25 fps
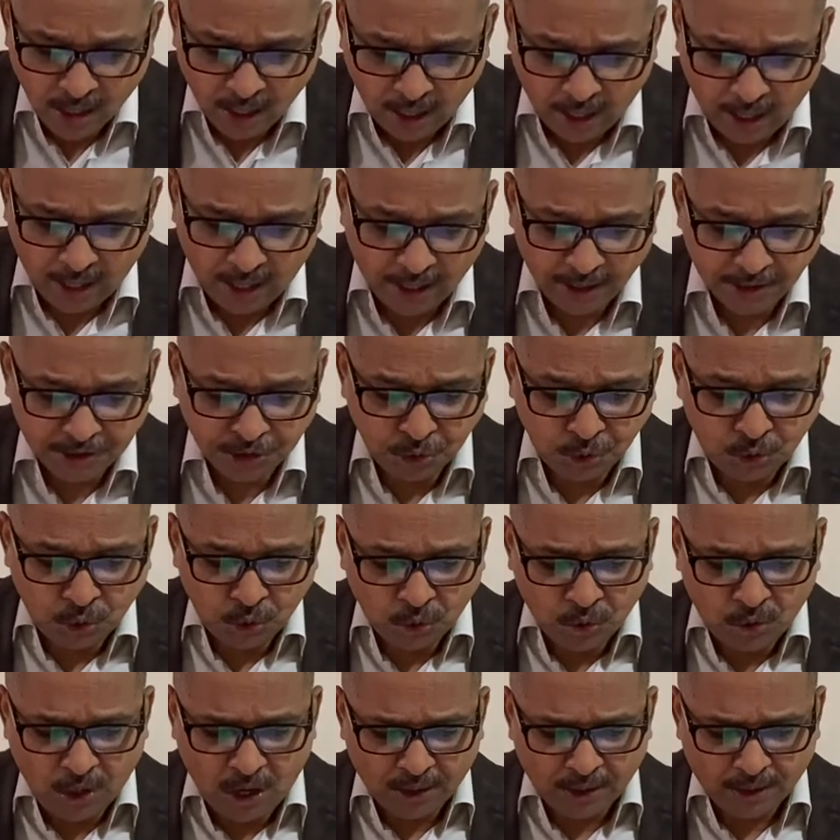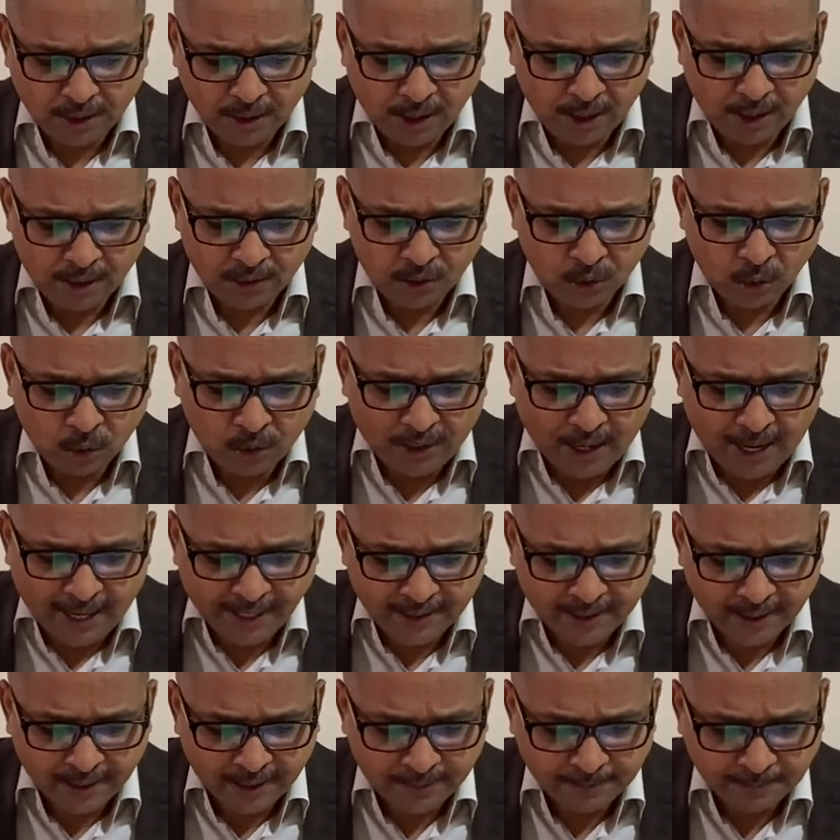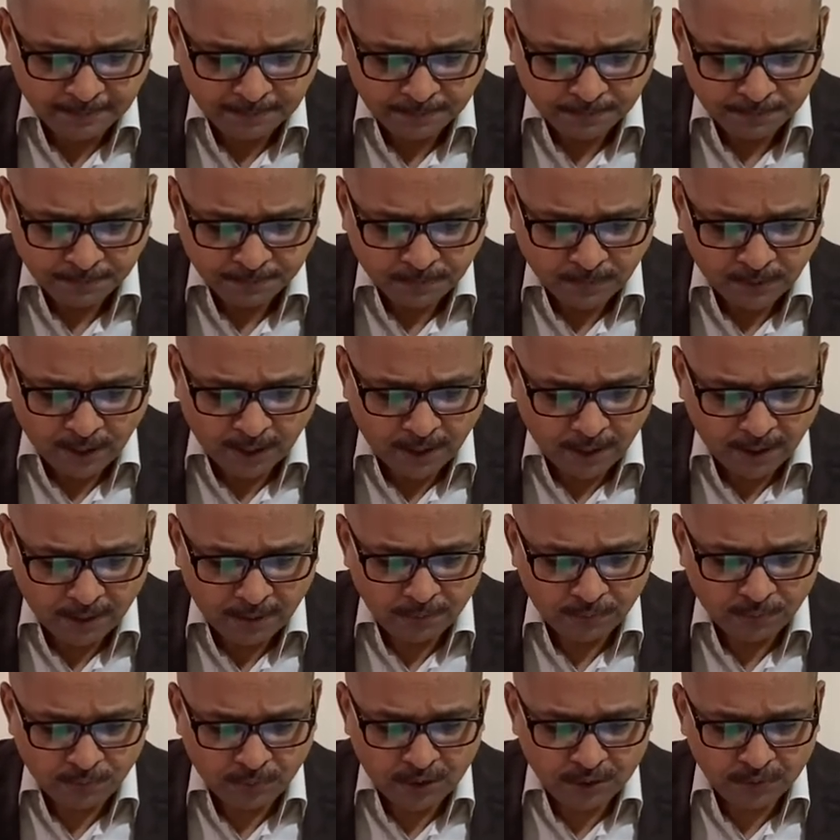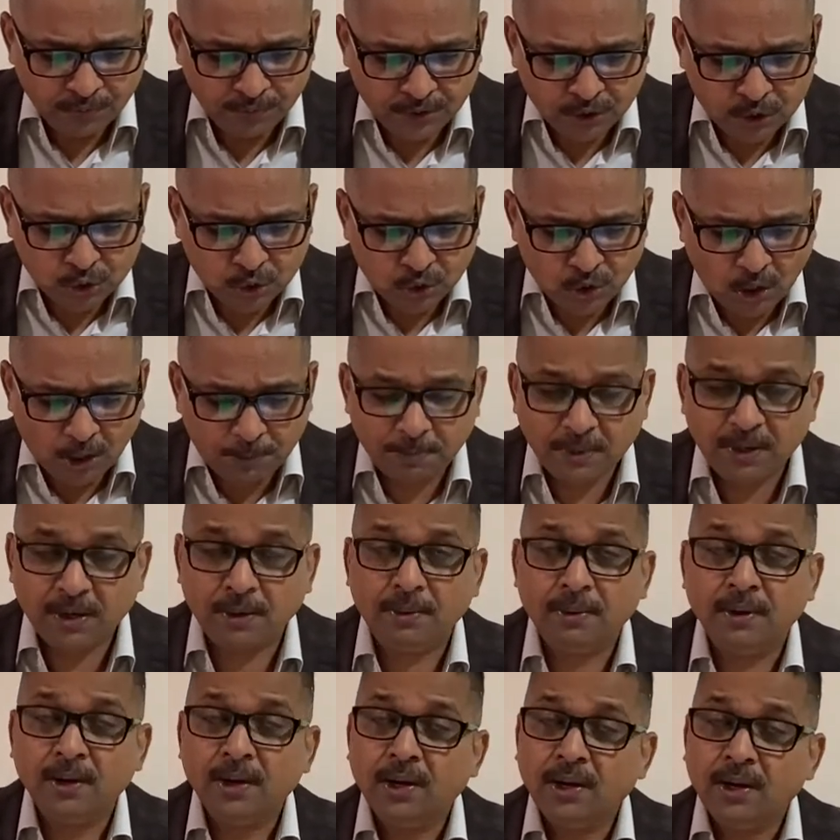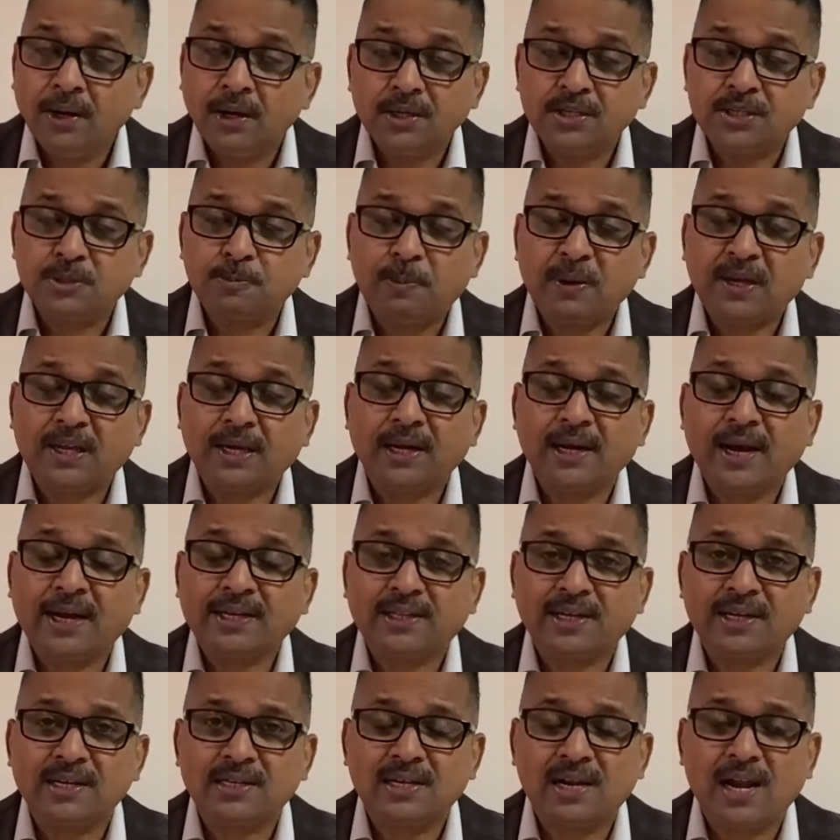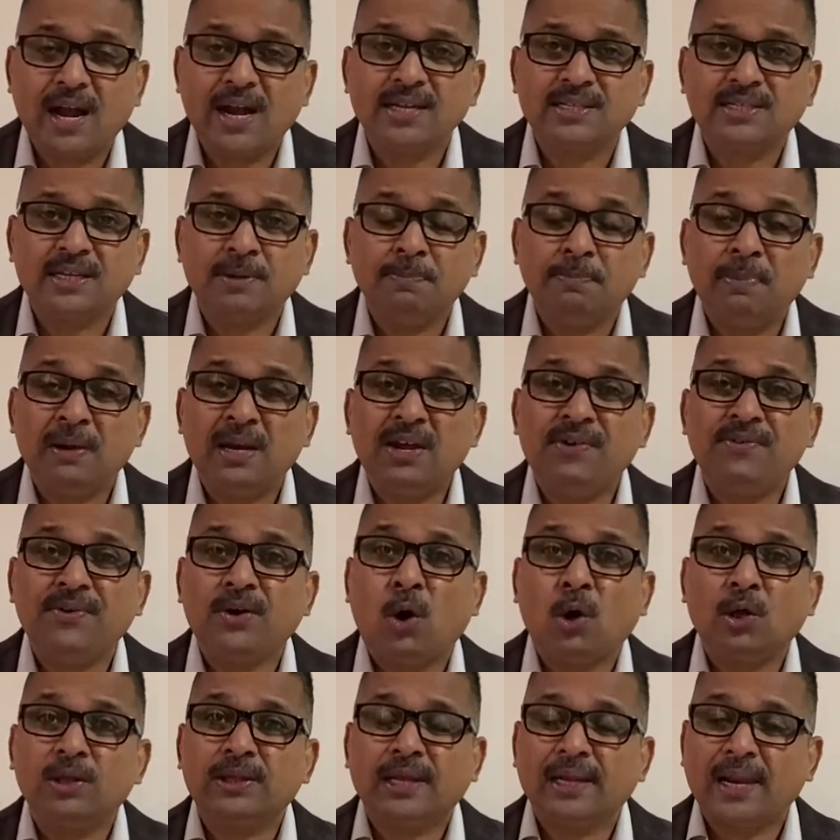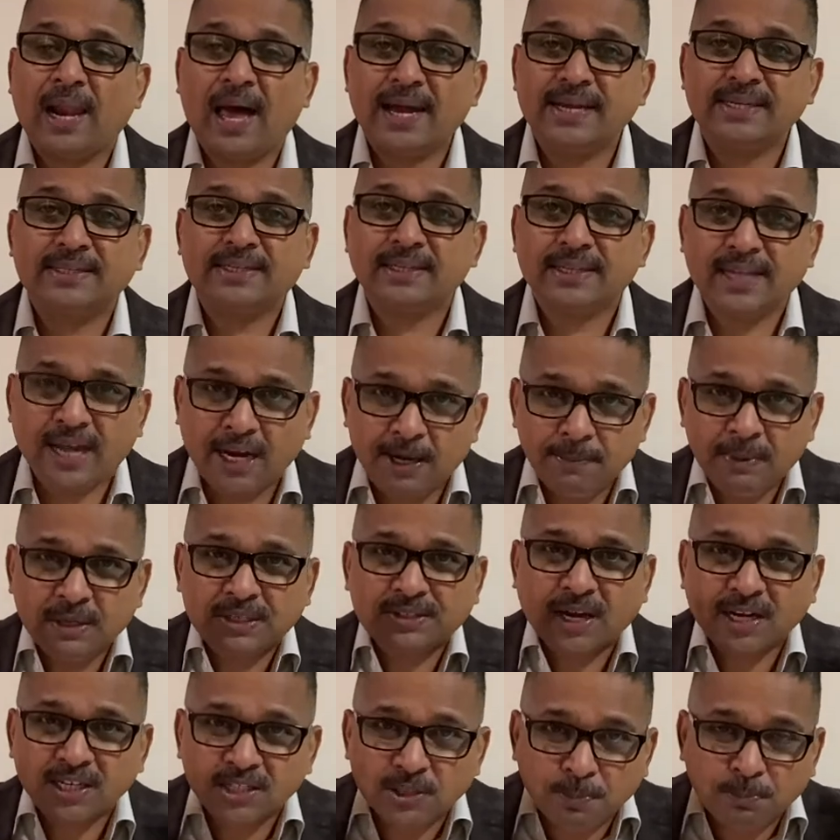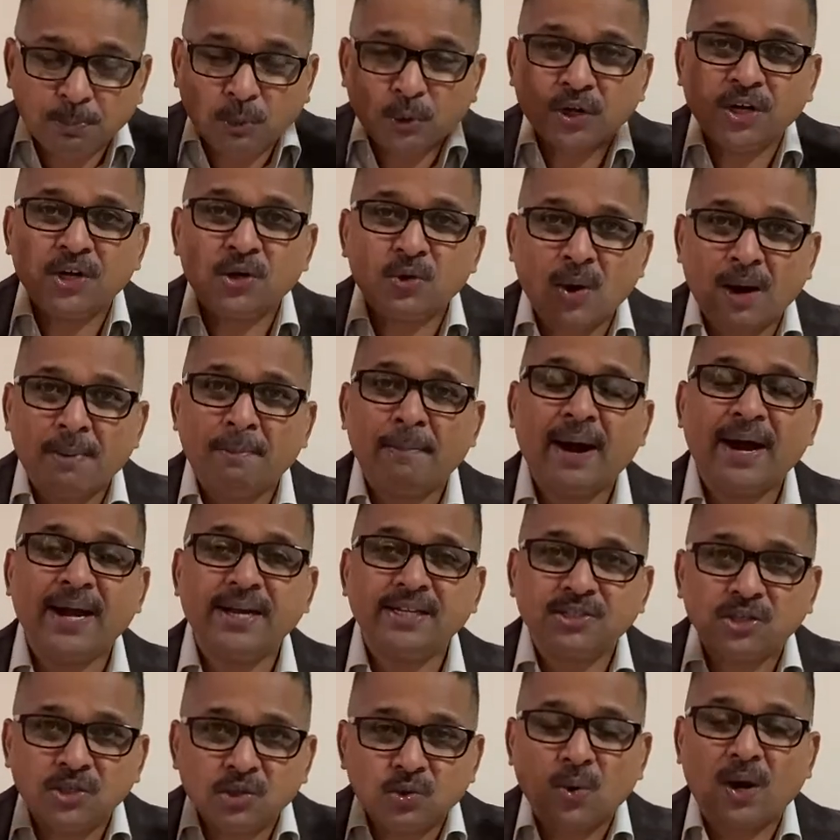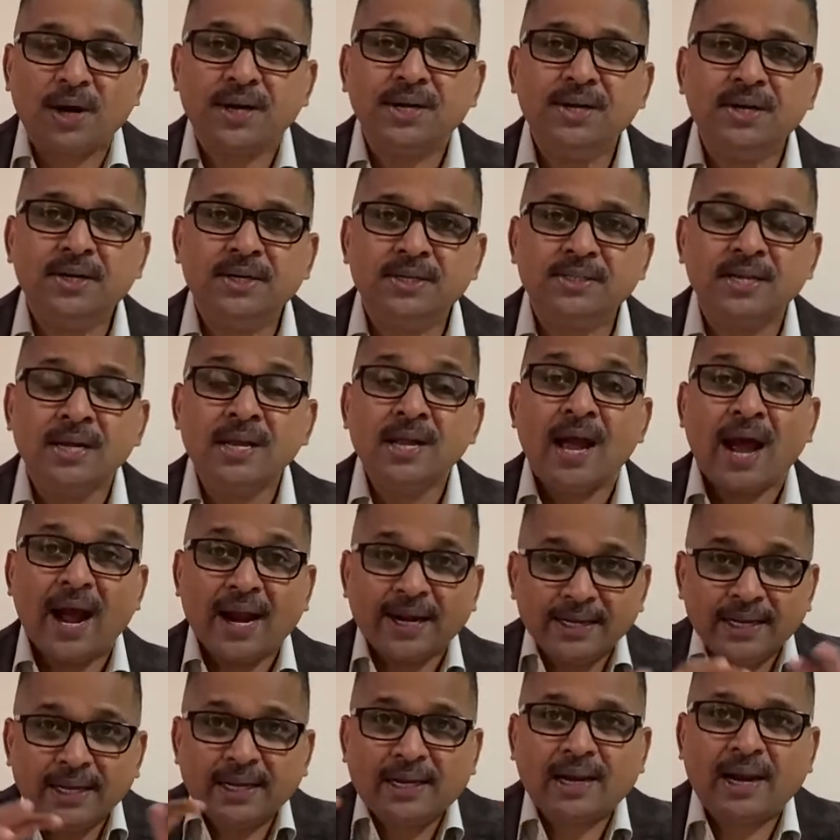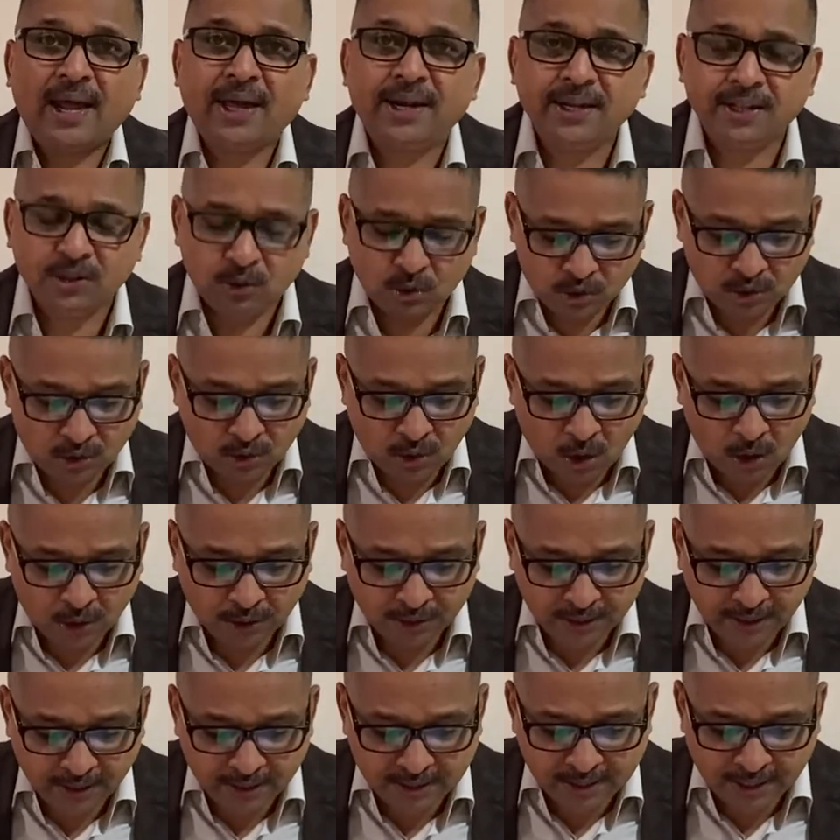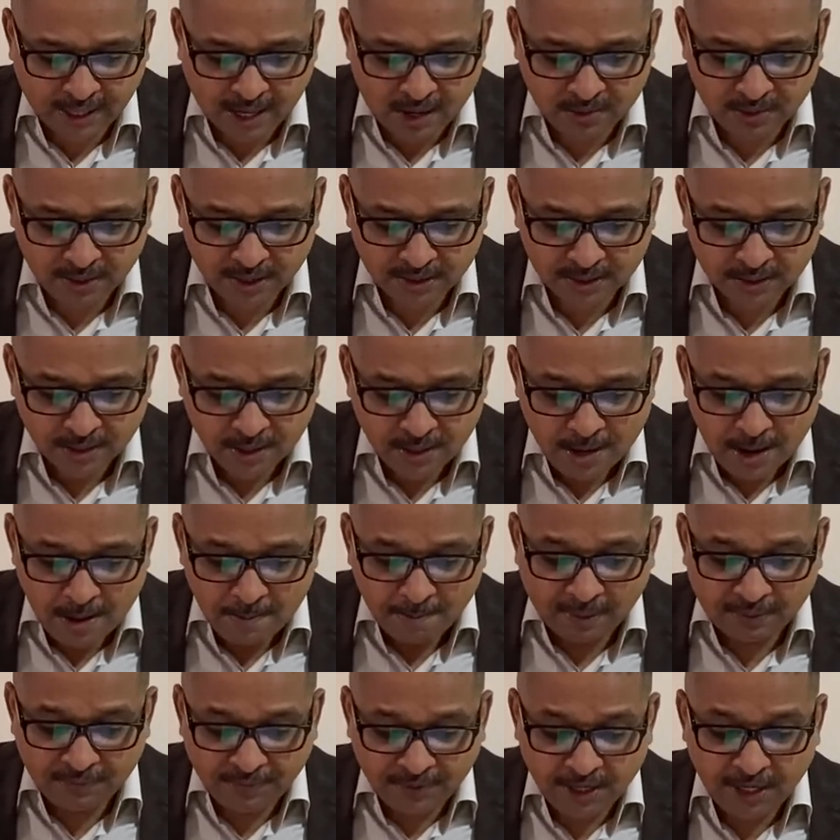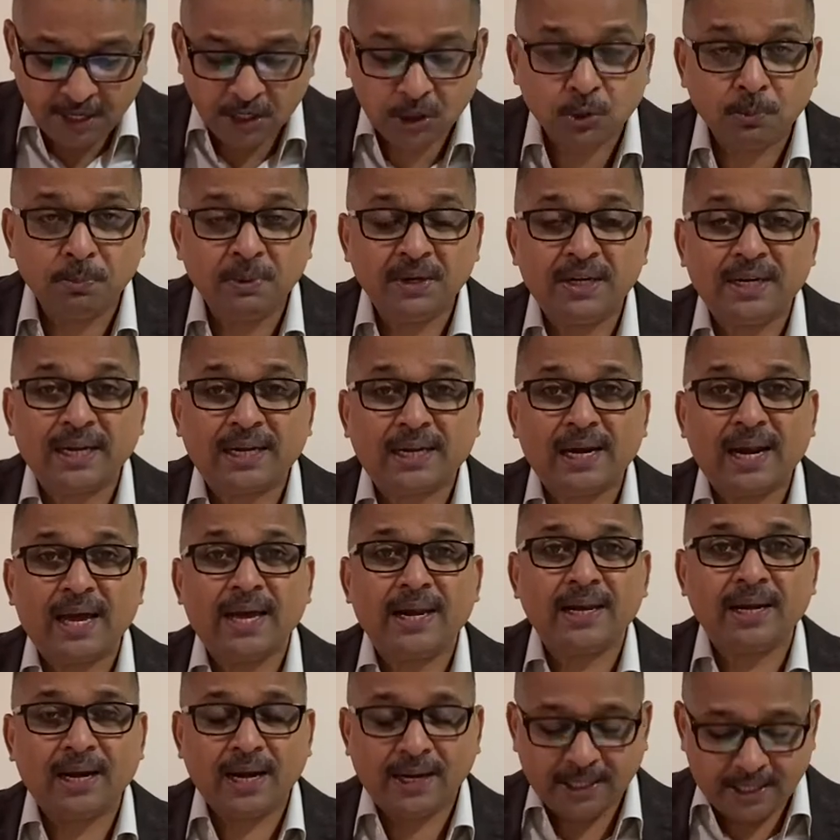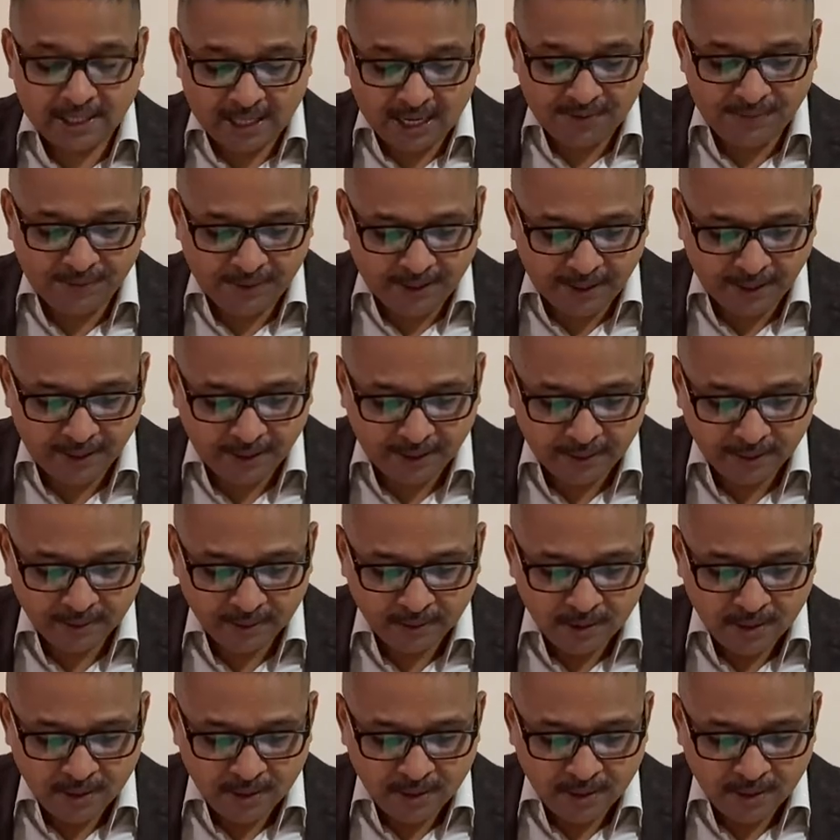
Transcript: Uh, you do not uh, don't like the uh, we, we should not be speaking like the Israelites and believing all the lies that the enemy tries to put into our minds, into our ears, and declaring those wrong things around us. But we need to be declaring like David did.